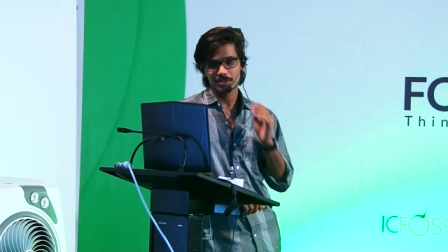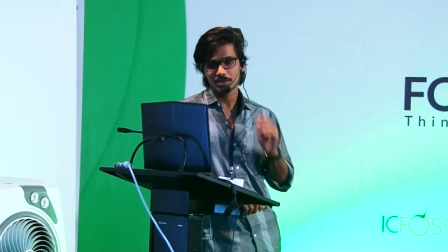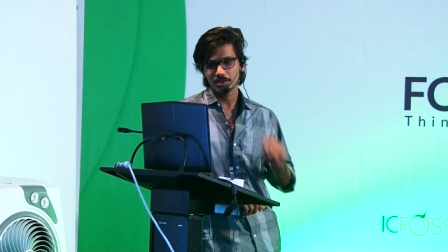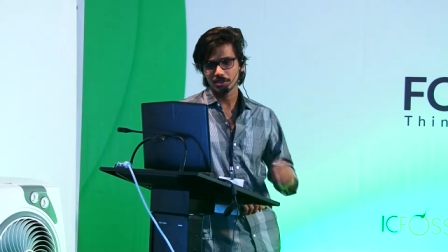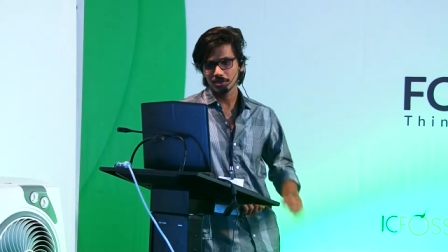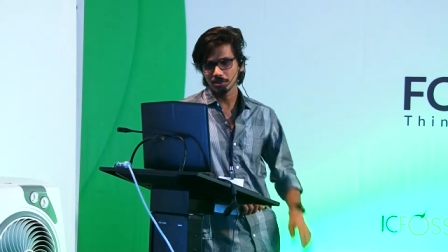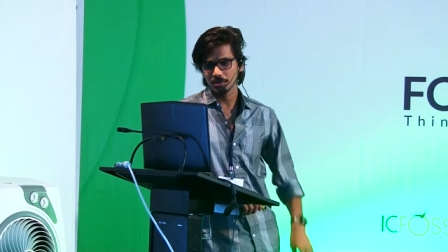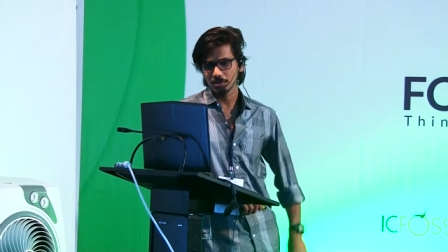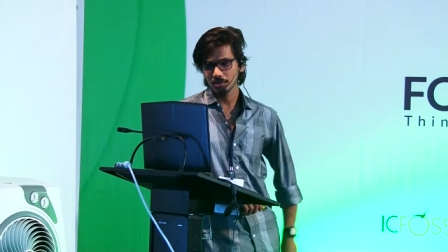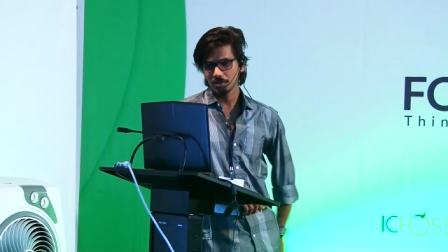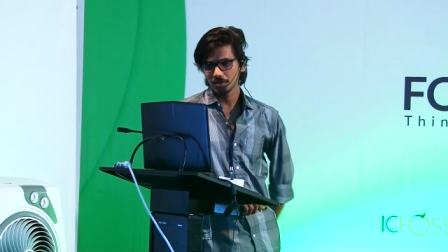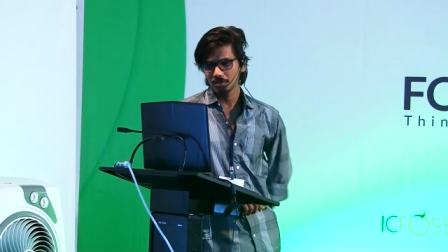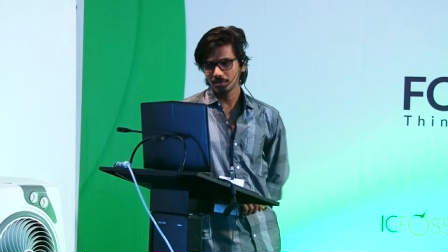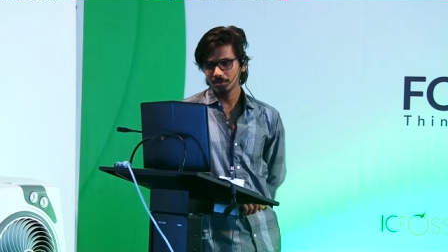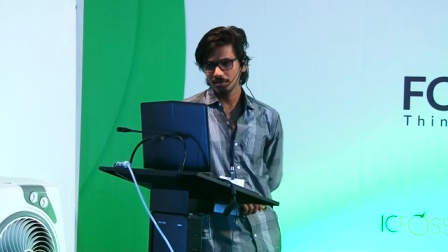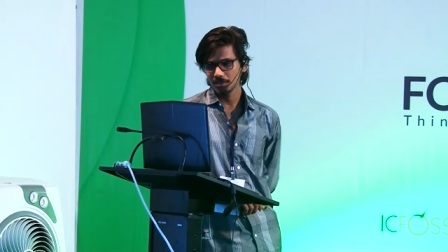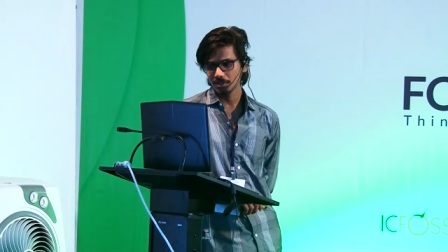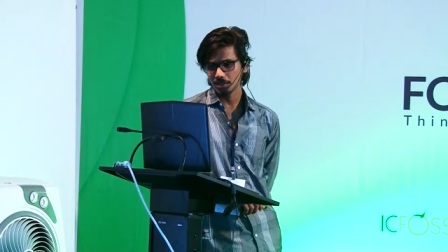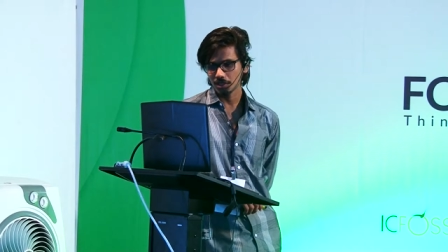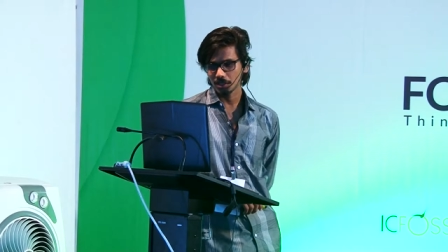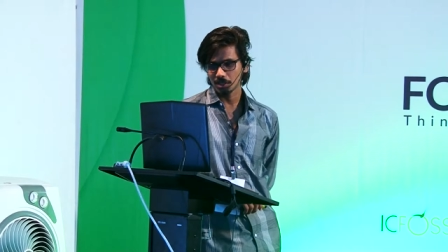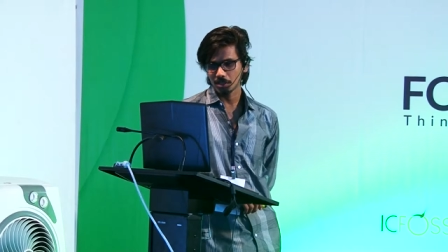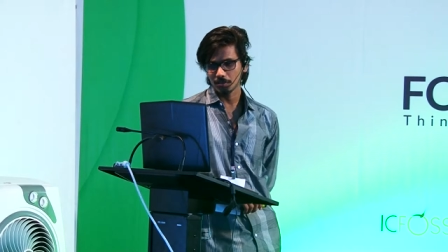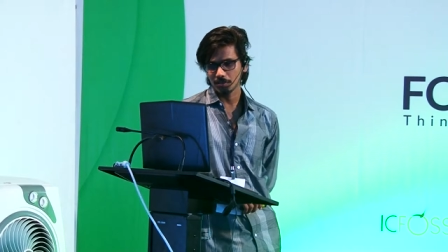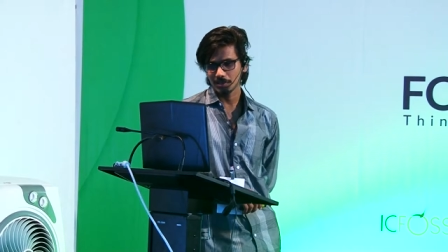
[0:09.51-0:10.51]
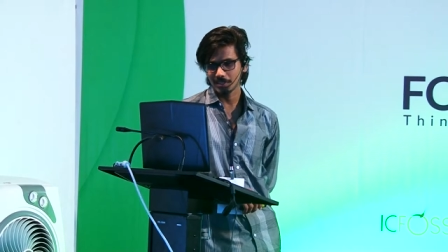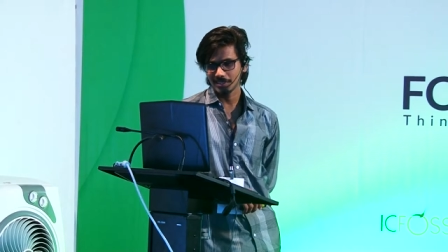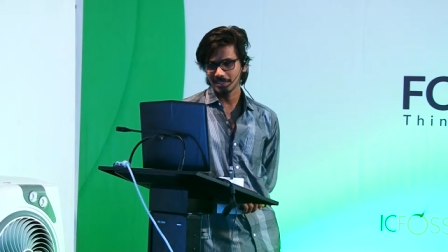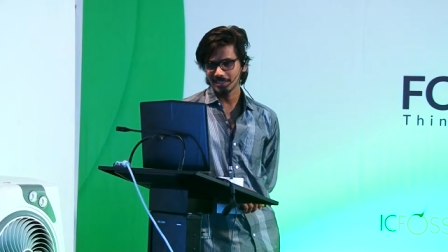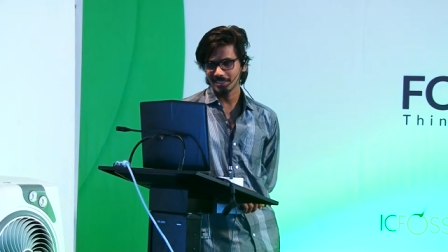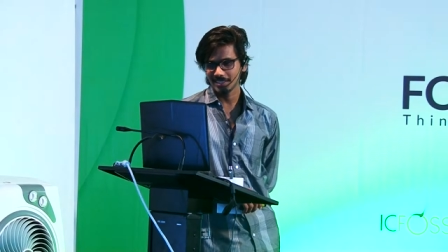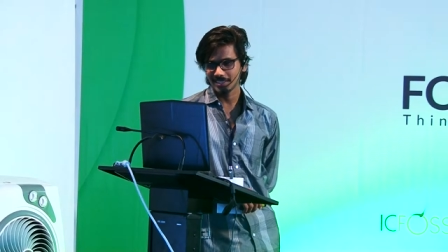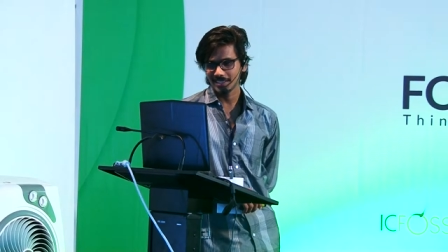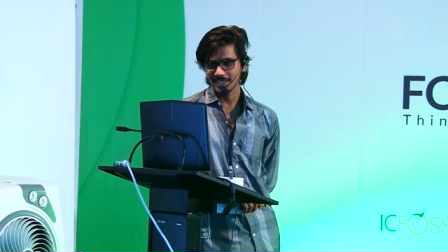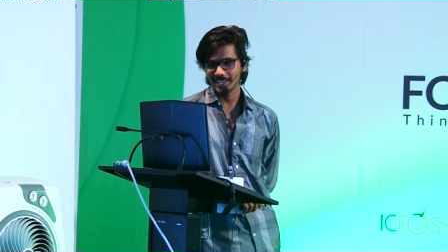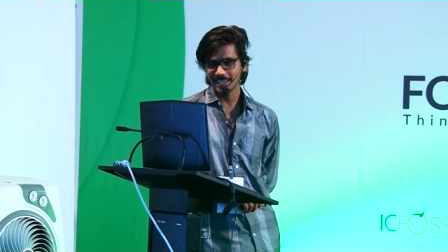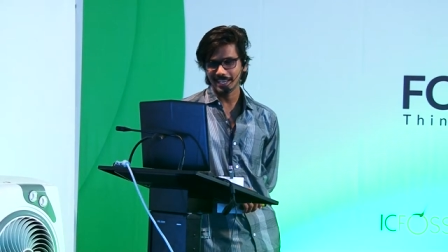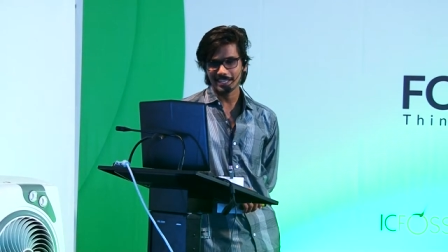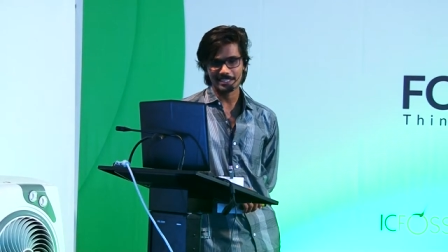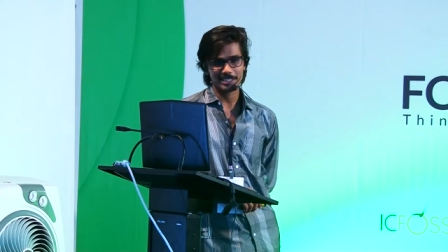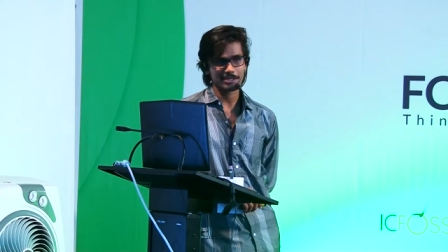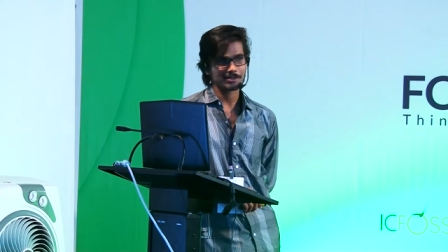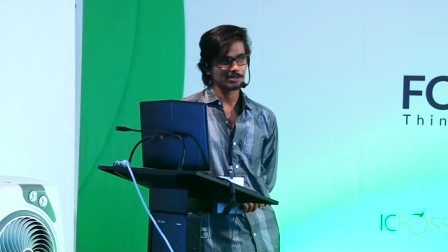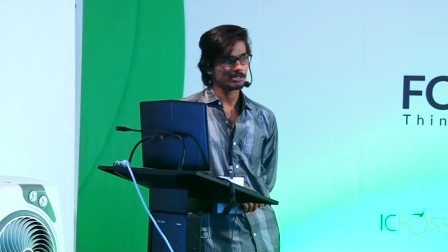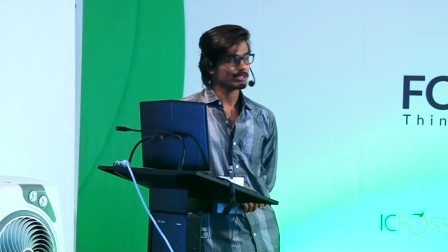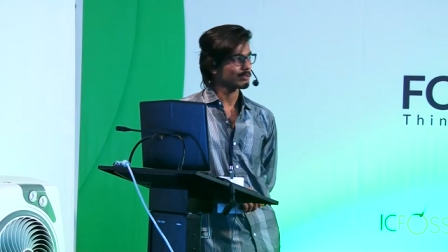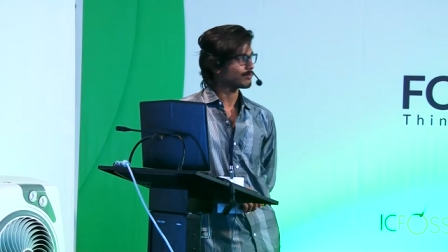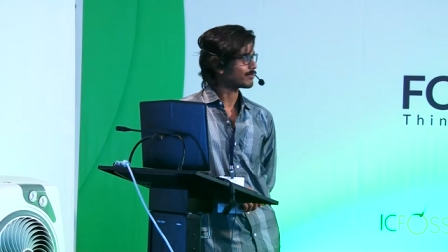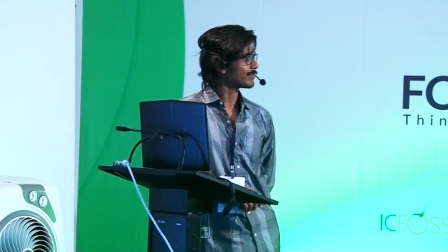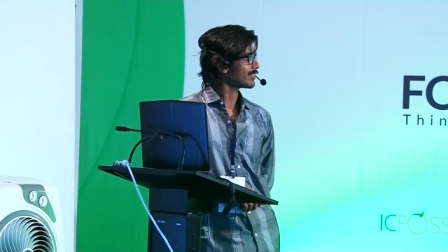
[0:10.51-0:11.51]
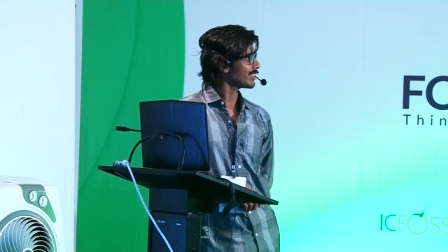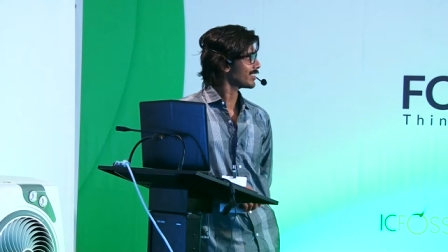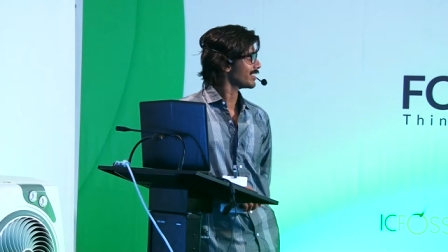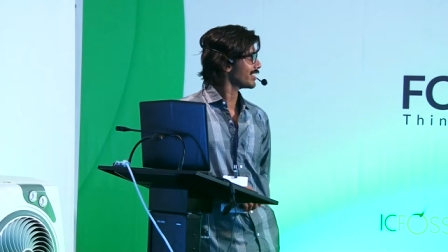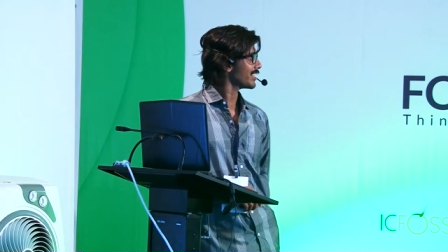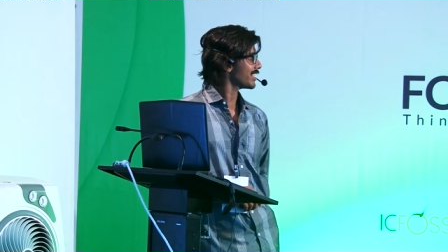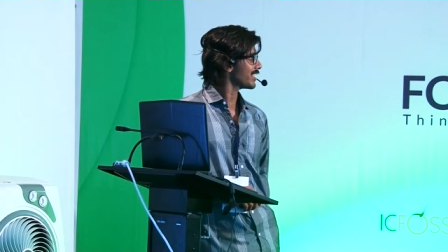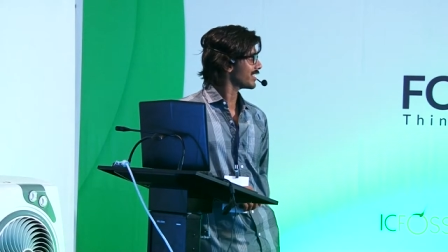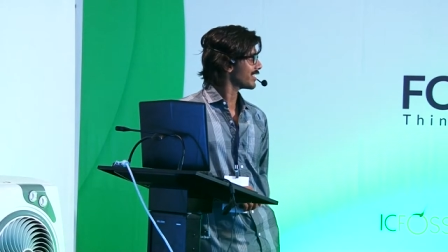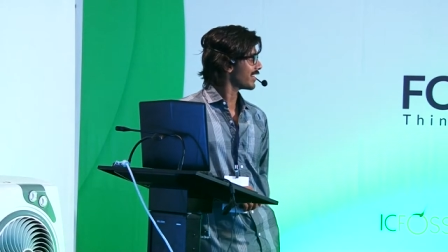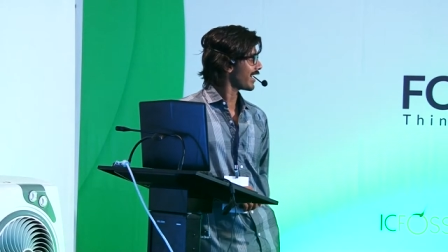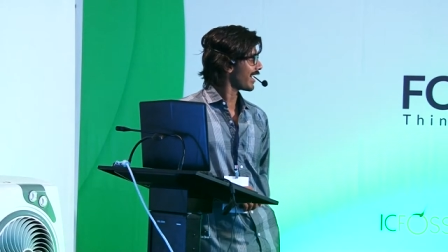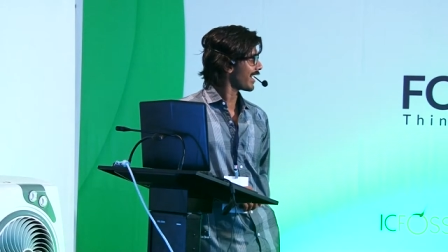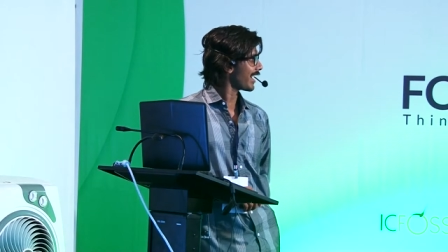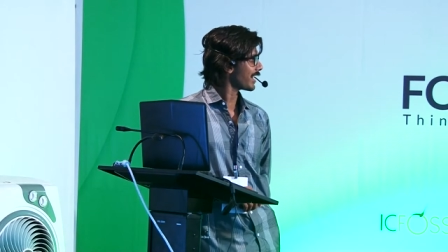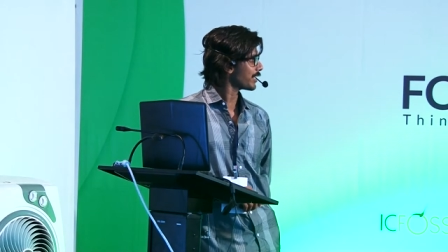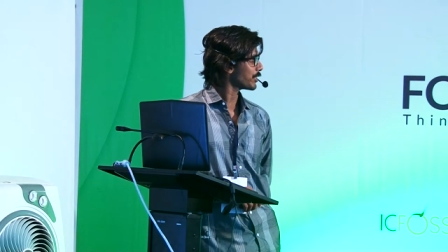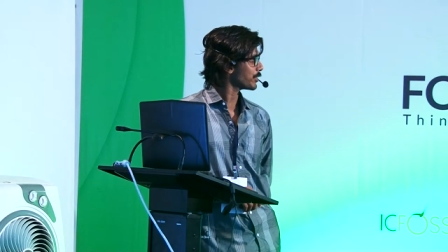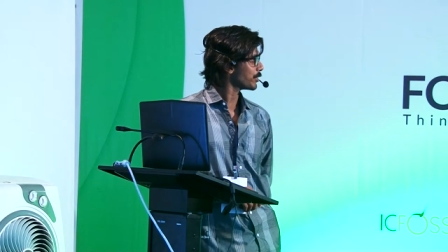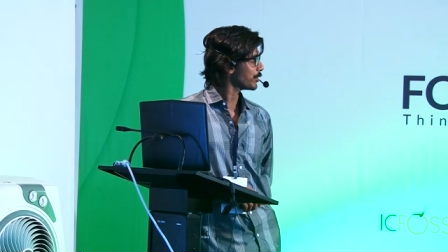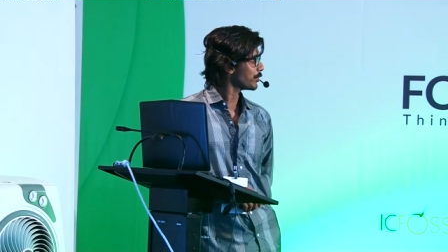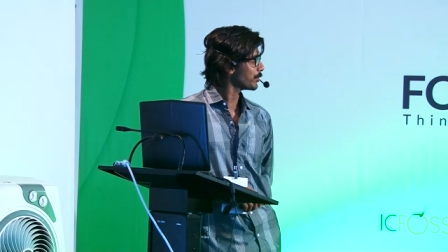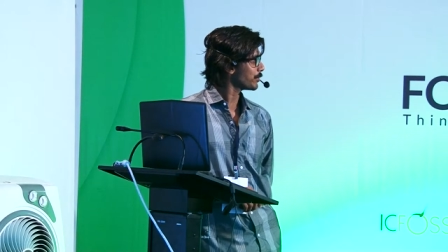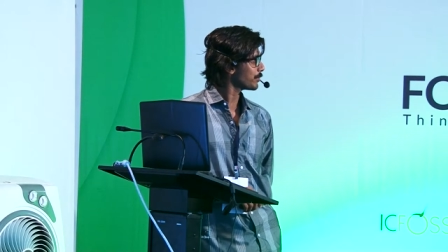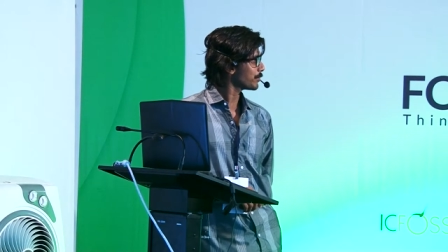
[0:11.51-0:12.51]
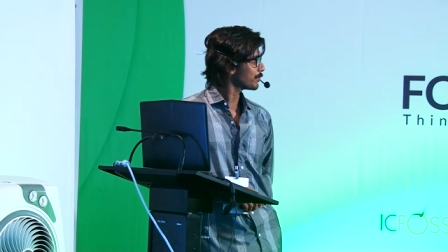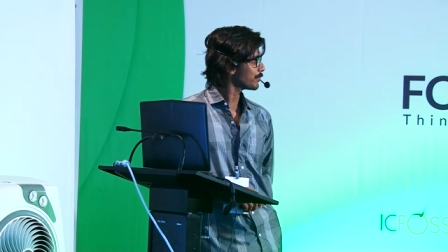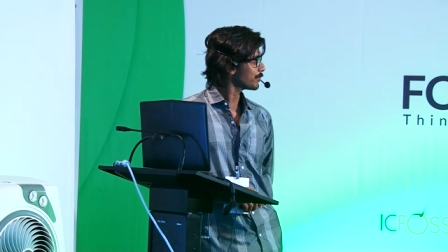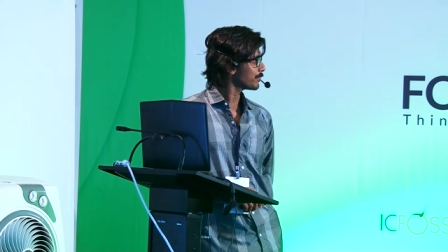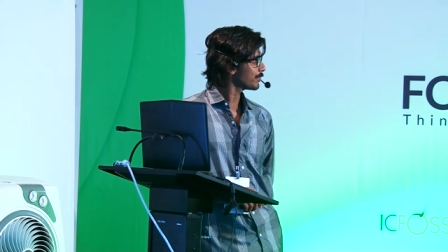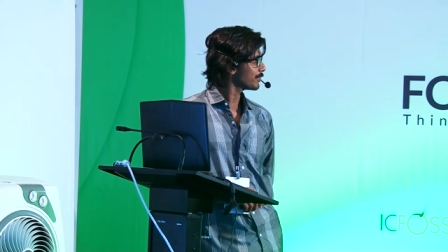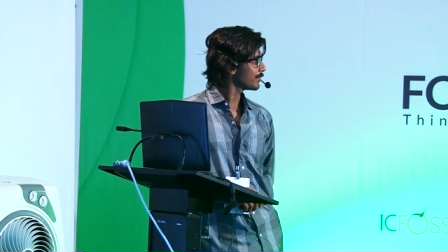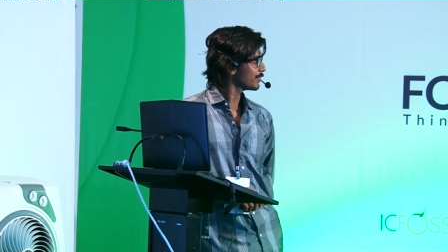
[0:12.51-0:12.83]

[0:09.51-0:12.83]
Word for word: to talk about digital activism, the need, and you.